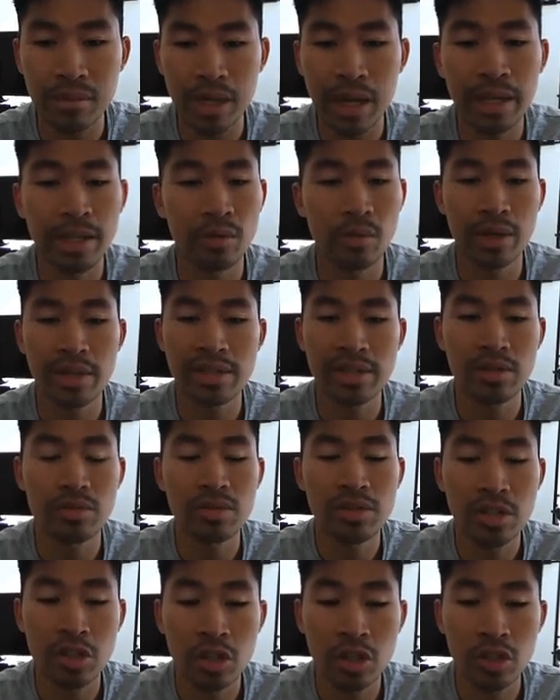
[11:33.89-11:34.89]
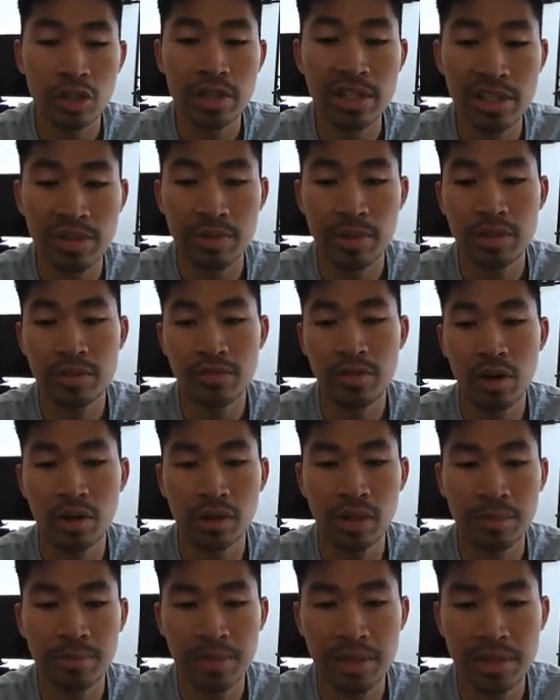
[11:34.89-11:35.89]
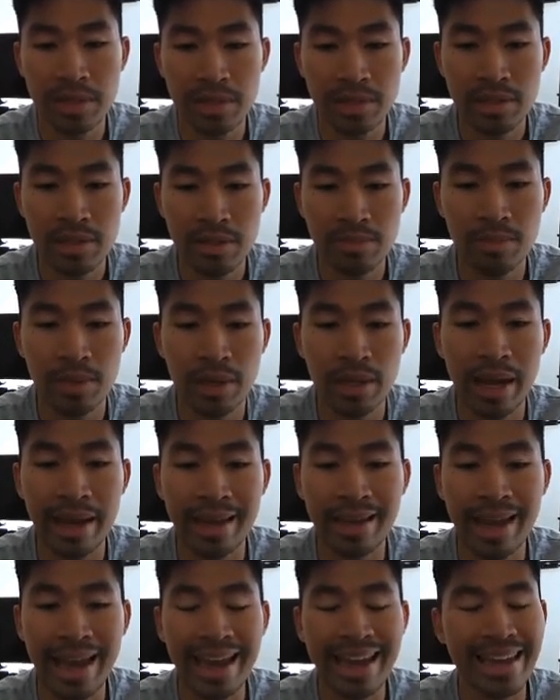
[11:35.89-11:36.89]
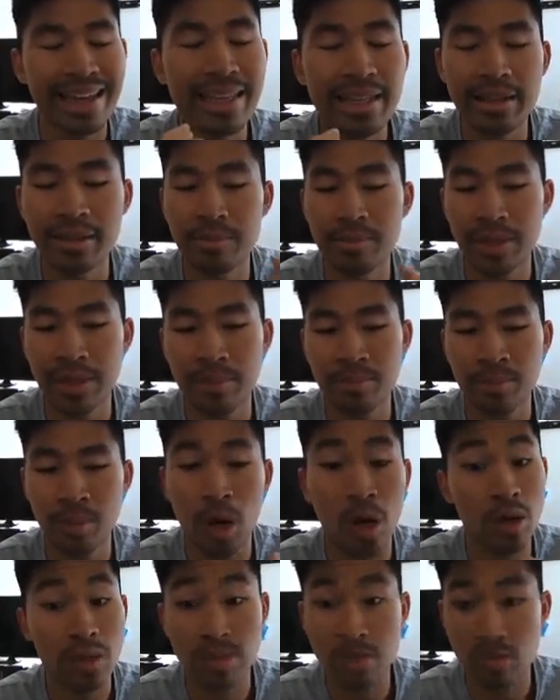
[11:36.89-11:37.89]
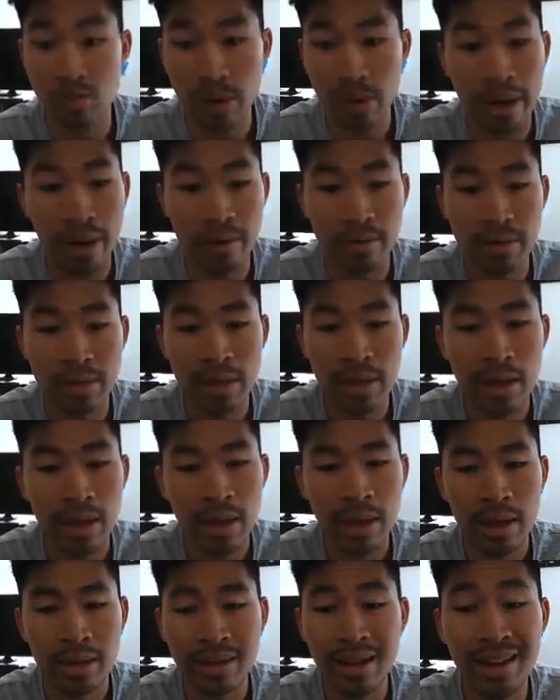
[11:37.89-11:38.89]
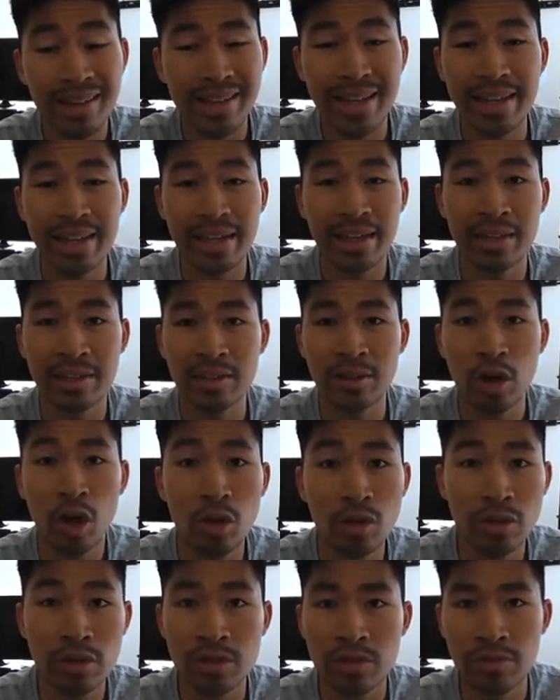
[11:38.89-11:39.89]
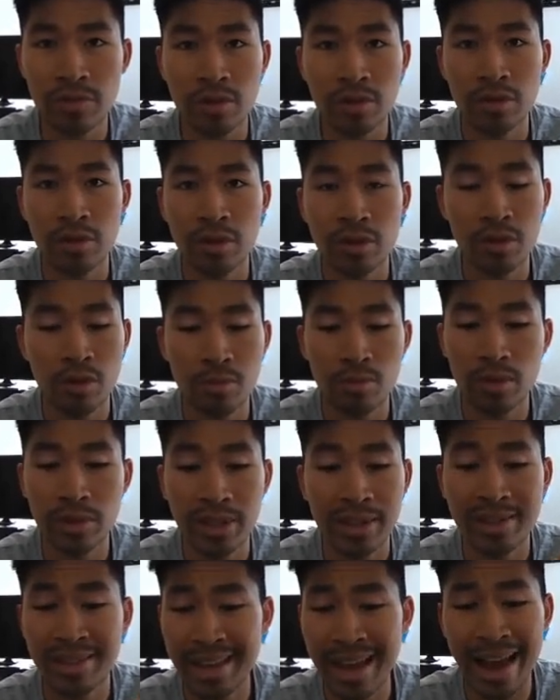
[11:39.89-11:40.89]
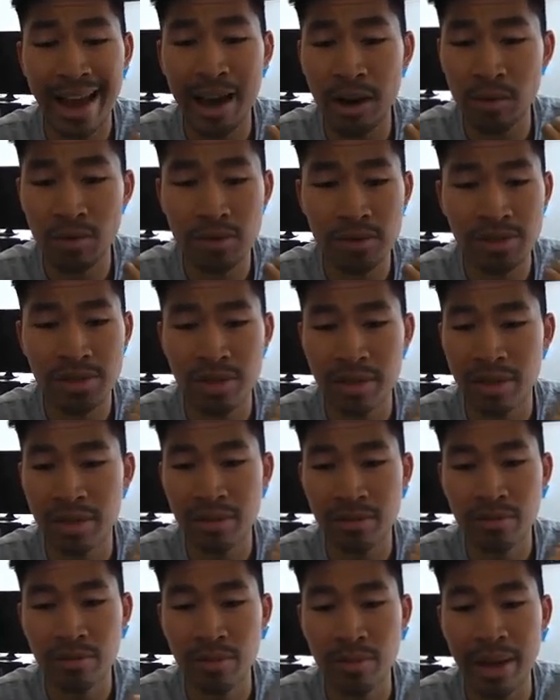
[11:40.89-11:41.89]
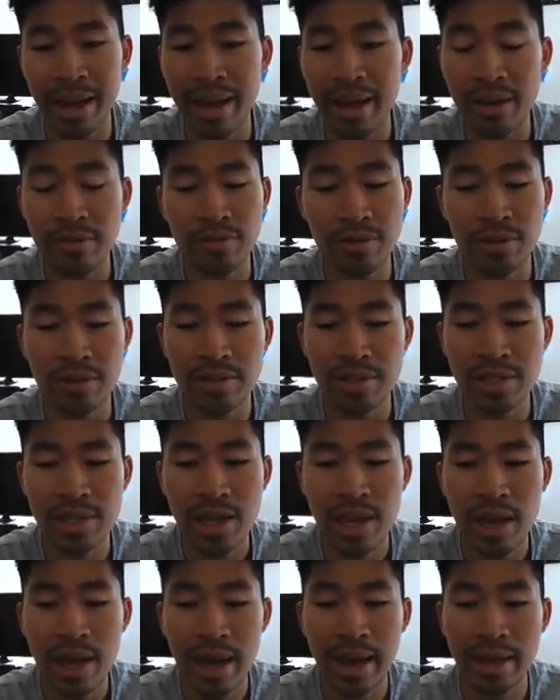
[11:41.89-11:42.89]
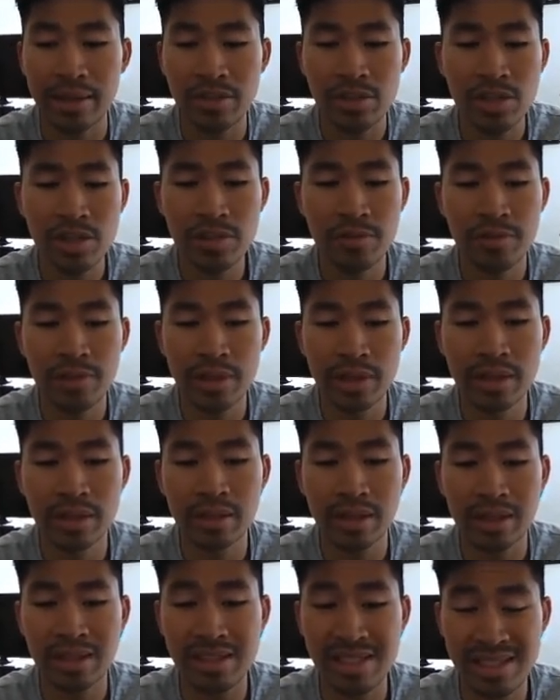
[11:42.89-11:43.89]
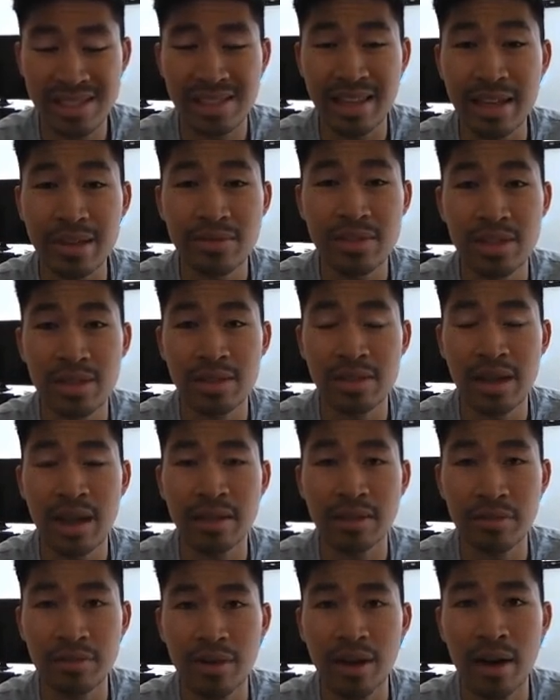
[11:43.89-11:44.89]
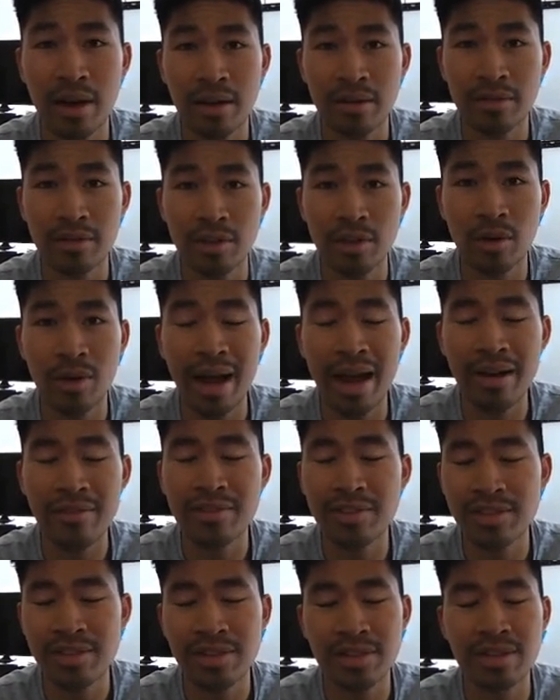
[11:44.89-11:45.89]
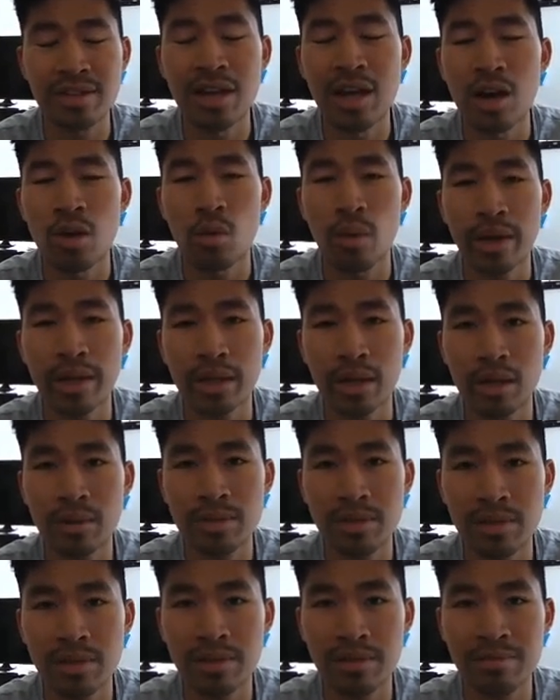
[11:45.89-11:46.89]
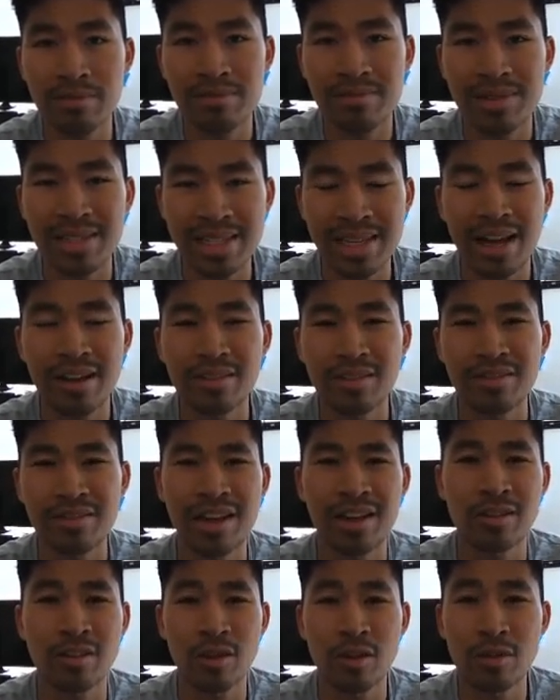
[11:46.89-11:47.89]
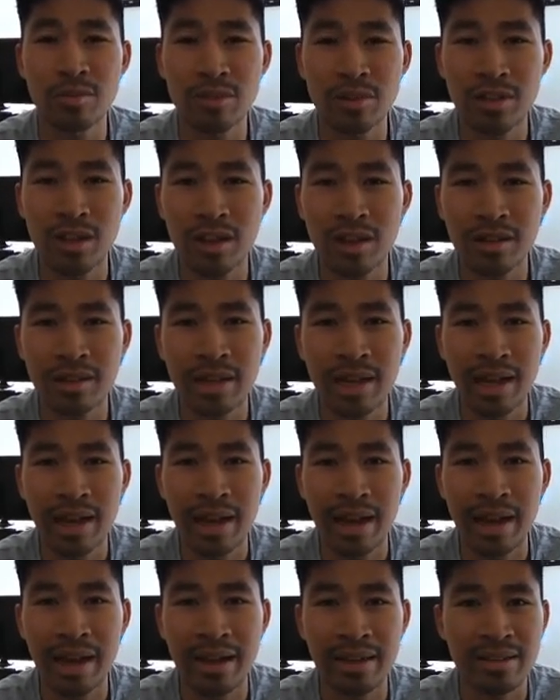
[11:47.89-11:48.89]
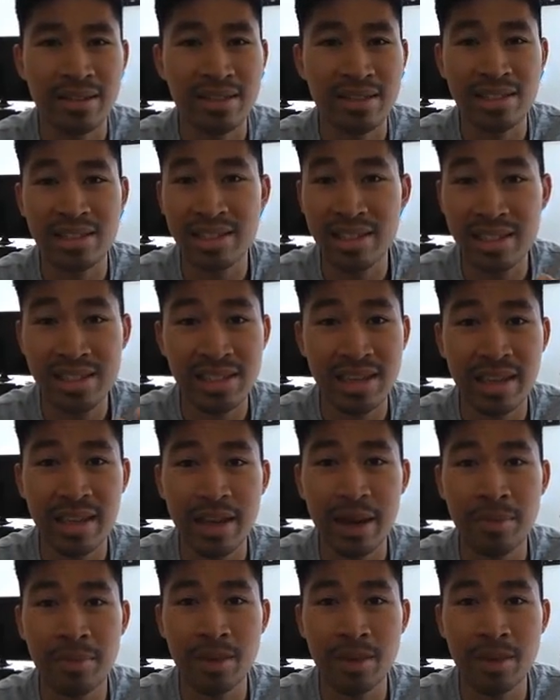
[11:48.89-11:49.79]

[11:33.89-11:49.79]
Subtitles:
Anyways, it was a good experience for online business, but I hated being bossed around, not getting acknowledged for putting in the hours and then for my efforts, and then just feeling like a slave to the 9 to 5, having to wake up to the sound of that alarm clock at 6 a.m.